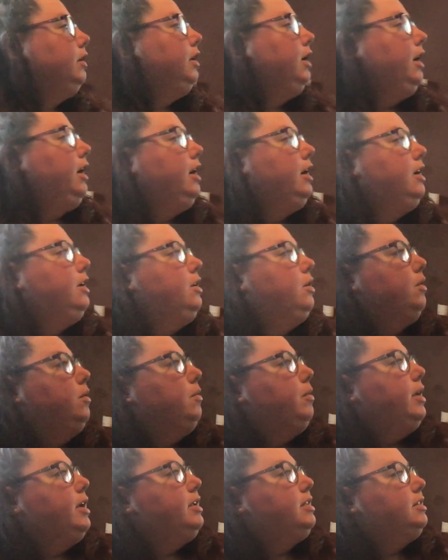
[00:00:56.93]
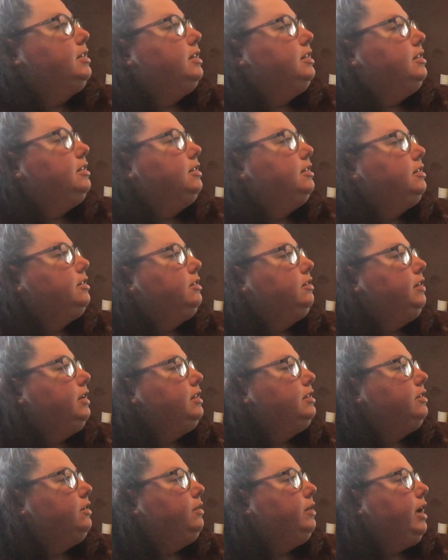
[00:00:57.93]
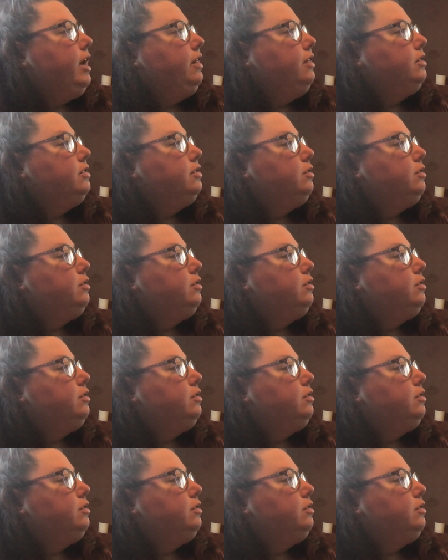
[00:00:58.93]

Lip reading: I know what, said Sister. Let's go gather